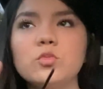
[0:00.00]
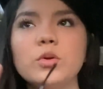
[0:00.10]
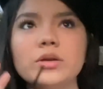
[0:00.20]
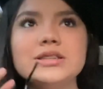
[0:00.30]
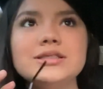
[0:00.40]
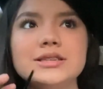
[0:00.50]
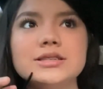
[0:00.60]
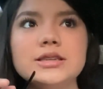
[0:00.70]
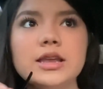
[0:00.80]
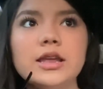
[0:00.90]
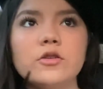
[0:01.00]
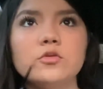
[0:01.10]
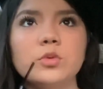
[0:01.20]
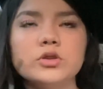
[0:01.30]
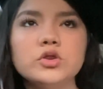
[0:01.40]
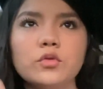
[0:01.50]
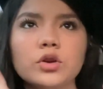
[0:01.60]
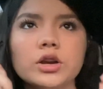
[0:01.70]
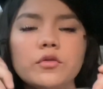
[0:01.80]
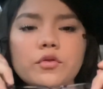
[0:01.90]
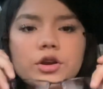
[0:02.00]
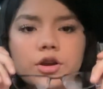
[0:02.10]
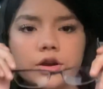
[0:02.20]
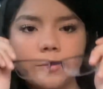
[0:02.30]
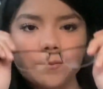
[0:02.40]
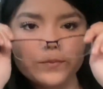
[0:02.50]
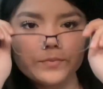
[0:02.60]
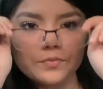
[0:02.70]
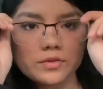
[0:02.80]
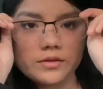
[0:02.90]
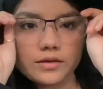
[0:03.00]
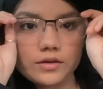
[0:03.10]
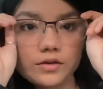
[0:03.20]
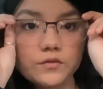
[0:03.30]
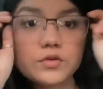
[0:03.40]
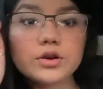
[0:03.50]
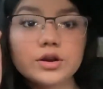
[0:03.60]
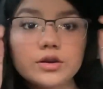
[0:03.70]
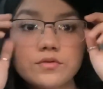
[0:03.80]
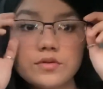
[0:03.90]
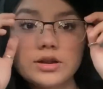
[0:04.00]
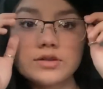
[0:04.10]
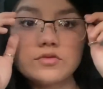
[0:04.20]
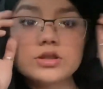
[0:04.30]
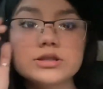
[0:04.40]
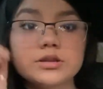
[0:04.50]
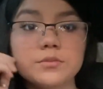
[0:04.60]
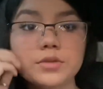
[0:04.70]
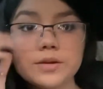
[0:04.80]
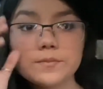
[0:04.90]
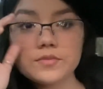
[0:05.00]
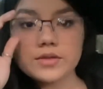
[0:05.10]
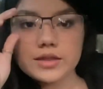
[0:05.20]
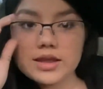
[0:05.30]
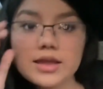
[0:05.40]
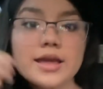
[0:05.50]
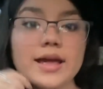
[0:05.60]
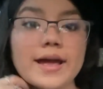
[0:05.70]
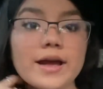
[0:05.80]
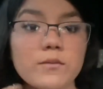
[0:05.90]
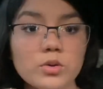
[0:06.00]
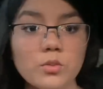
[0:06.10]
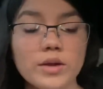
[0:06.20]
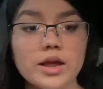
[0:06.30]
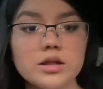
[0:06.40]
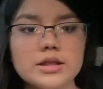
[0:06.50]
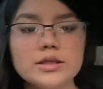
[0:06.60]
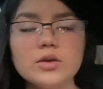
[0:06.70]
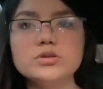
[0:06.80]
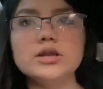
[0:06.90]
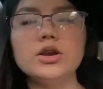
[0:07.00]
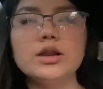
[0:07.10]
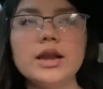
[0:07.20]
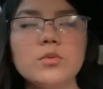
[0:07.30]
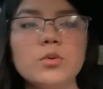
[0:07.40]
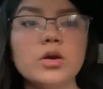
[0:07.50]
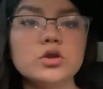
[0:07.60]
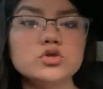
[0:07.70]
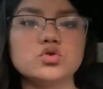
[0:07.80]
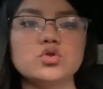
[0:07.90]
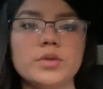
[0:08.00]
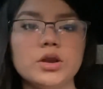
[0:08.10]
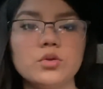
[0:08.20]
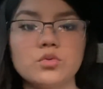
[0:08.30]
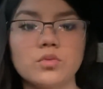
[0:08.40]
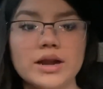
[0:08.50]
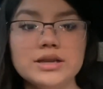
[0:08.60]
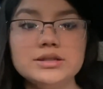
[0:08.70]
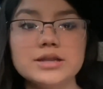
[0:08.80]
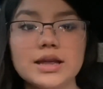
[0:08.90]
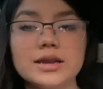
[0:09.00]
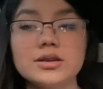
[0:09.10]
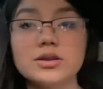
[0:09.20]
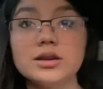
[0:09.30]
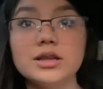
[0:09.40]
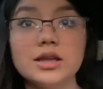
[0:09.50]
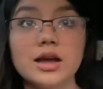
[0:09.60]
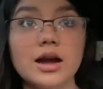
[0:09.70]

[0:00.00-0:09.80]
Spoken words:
went to Disney. We went to Florida for the summer, and we went. There was literally like we went on so many rides, and literally,